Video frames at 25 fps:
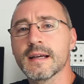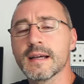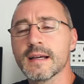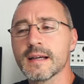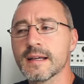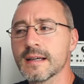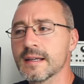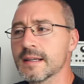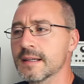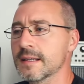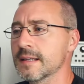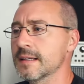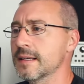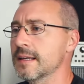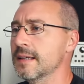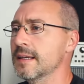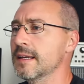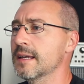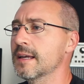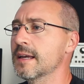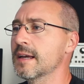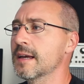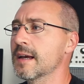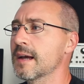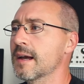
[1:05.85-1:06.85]
I
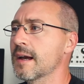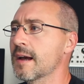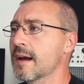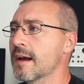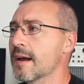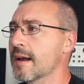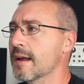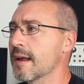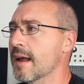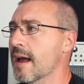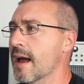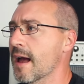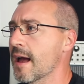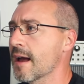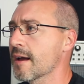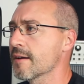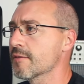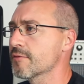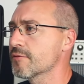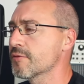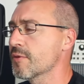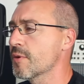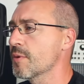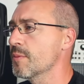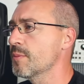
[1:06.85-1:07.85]

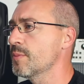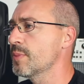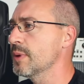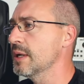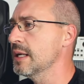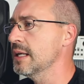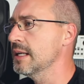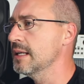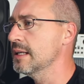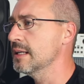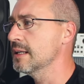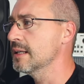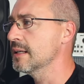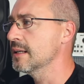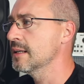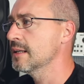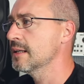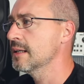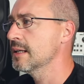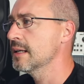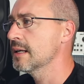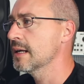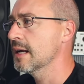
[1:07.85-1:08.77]
have been